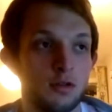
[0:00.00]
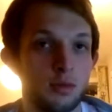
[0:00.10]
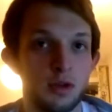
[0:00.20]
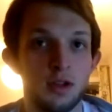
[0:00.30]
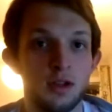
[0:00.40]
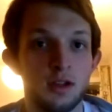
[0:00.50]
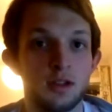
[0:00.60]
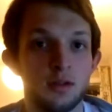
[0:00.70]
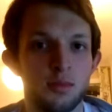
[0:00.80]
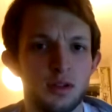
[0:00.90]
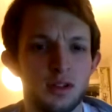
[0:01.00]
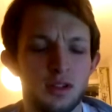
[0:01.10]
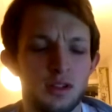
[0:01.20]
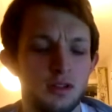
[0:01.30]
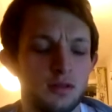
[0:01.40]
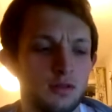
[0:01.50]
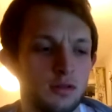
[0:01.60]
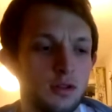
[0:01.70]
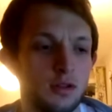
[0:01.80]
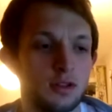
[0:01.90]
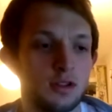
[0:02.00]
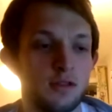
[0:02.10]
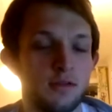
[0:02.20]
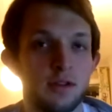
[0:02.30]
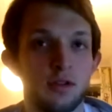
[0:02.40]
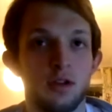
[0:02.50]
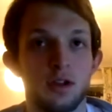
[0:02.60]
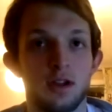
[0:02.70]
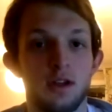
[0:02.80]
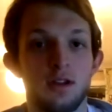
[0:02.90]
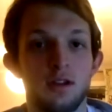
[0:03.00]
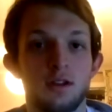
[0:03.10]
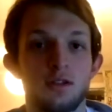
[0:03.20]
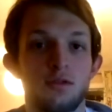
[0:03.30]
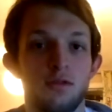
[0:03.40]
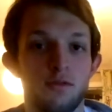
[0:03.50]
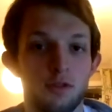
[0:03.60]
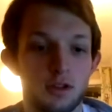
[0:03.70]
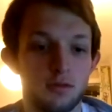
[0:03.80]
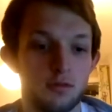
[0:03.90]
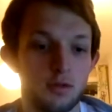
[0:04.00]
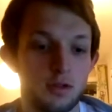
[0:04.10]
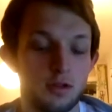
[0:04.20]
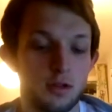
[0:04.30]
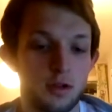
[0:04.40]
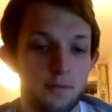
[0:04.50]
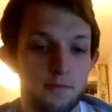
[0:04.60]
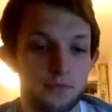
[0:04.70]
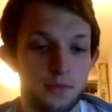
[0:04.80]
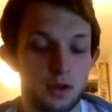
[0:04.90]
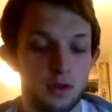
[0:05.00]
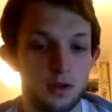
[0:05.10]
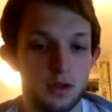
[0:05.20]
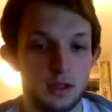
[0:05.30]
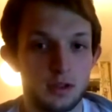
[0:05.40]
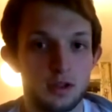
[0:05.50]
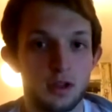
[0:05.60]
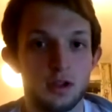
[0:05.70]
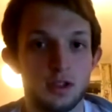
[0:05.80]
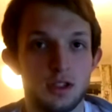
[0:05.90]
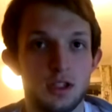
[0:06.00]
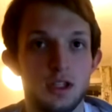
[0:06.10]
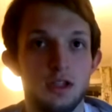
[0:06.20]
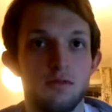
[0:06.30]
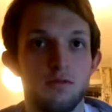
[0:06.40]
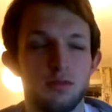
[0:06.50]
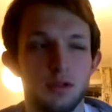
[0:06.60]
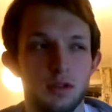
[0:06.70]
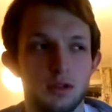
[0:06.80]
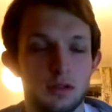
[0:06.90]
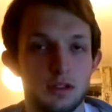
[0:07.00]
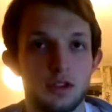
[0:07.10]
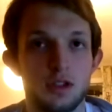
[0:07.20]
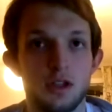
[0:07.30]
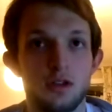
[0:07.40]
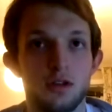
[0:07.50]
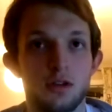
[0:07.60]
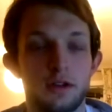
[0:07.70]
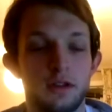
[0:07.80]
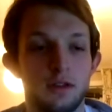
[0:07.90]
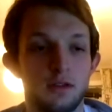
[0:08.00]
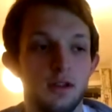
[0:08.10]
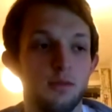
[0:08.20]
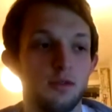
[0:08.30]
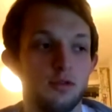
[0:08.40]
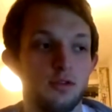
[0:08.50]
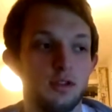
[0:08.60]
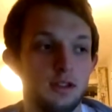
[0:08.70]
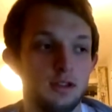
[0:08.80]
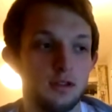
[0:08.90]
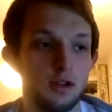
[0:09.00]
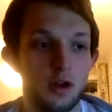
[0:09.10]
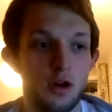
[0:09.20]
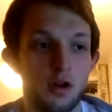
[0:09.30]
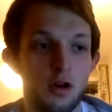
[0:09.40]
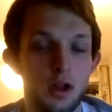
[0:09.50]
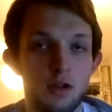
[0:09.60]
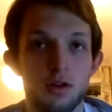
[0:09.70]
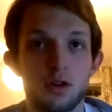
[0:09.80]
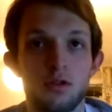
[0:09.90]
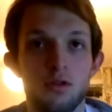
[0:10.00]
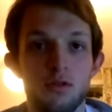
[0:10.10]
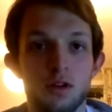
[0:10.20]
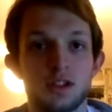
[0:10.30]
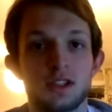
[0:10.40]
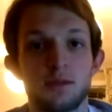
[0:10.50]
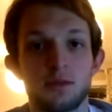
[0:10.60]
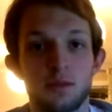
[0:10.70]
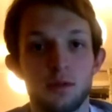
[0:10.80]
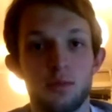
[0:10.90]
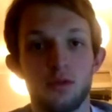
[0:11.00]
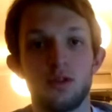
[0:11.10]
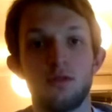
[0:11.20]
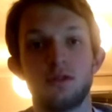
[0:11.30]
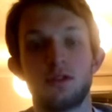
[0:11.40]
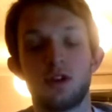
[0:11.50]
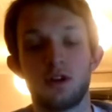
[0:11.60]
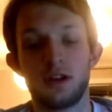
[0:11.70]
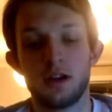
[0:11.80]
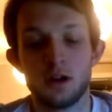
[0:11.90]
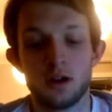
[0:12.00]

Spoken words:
I liked it, but I don't know, I just didn't feel like it. And then I sort of went with like tai-chi, qigong and them two things, and they were cool, except my body was going,